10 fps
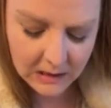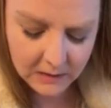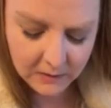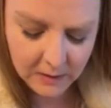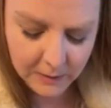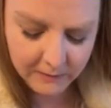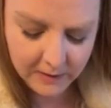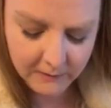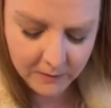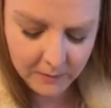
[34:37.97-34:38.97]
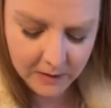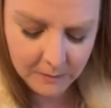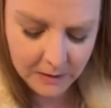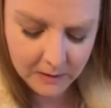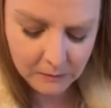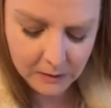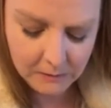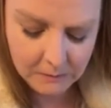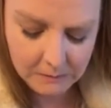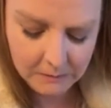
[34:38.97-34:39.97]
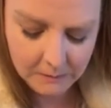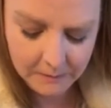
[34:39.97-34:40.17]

And it'll keep everything from being pink and red.